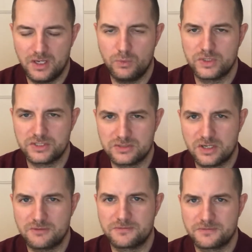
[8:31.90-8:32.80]
it was a
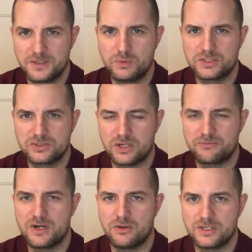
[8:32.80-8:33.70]
tough
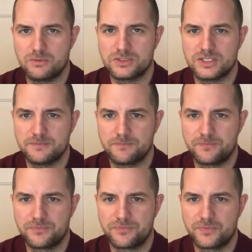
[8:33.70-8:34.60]
round, I would say.
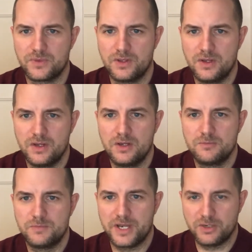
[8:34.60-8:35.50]

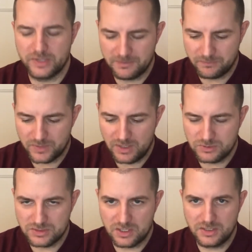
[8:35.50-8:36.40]
But anyway, I
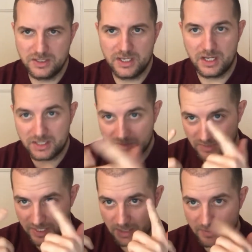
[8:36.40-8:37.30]
was done and I got
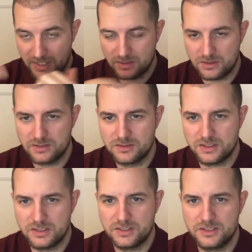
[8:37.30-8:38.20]
my hairband on,
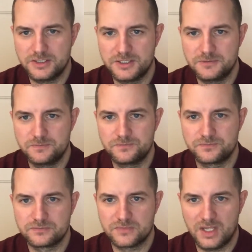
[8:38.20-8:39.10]

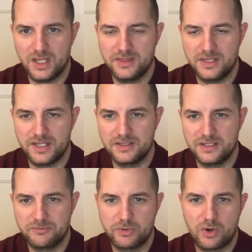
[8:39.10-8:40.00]
and
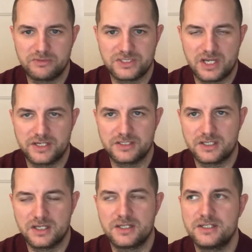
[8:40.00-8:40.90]
then the recovery started.
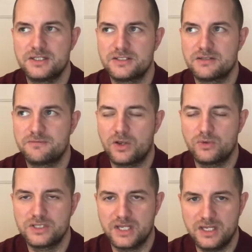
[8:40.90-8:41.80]
The
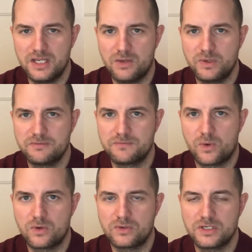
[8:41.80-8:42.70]
following day, I went
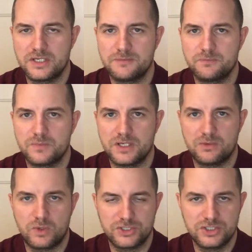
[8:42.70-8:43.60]
for
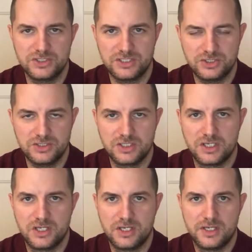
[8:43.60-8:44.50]
a washing session,
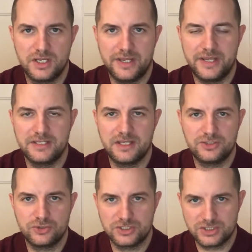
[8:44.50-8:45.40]
and
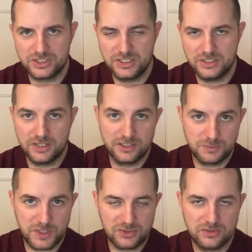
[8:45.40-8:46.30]
as you can see in
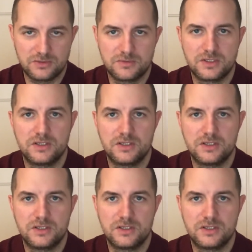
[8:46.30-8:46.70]
this picture,